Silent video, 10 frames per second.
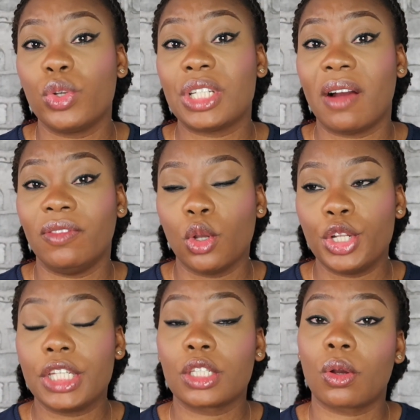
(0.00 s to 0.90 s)
which I've
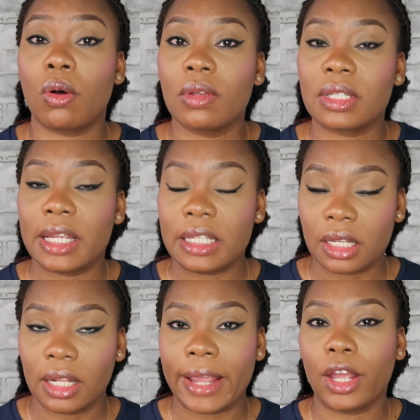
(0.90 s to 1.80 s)
done is call
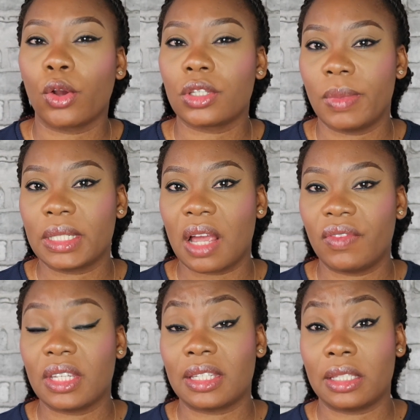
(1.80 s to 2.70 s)
center, like a customer
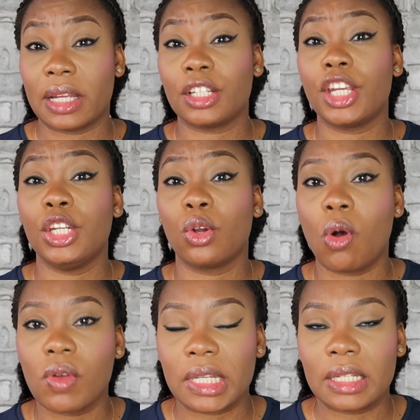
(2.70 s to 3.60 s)
service assistant in a
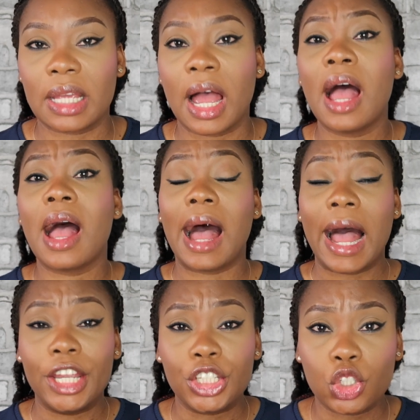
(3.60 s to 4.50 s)
call center.
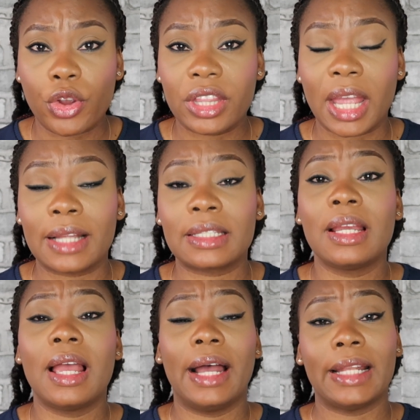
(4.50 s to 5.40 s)
I enjoyed that,
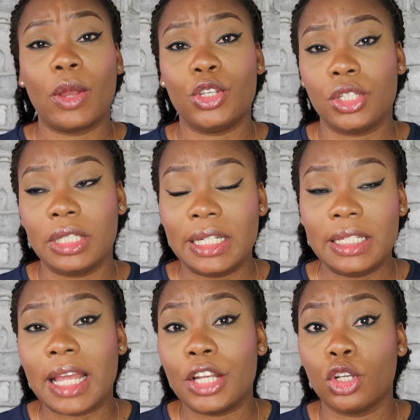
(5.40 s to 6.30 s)
and I
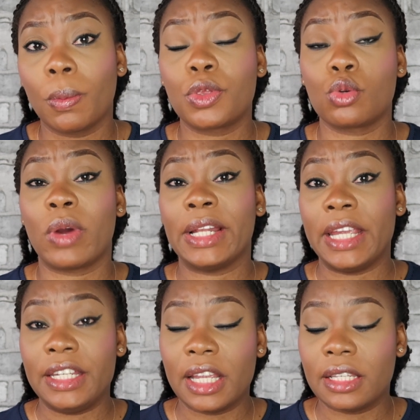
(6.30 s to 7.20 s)
did that job through an
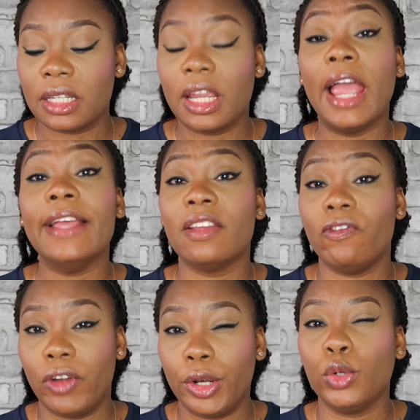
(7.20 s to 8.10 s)
agency. It's a
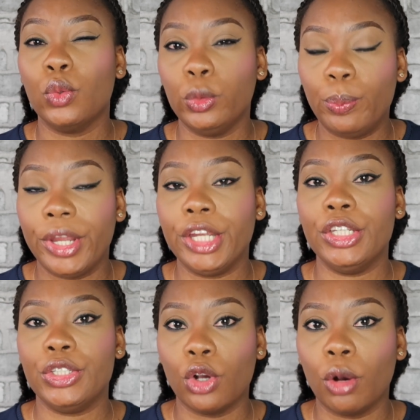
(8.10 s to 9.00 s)
very good
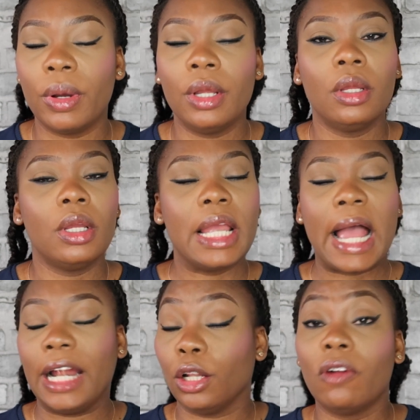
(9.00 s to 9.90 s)
paying job.
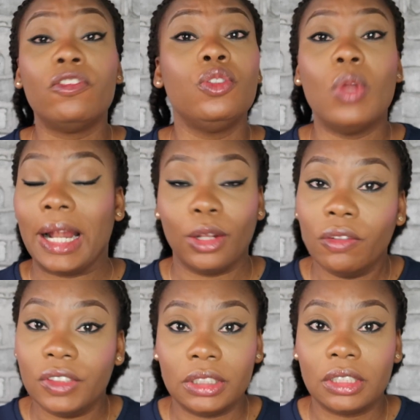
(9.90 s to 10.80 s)
I
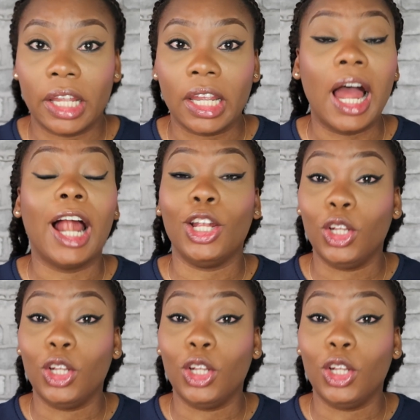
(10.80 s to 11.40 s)
loved it. Like I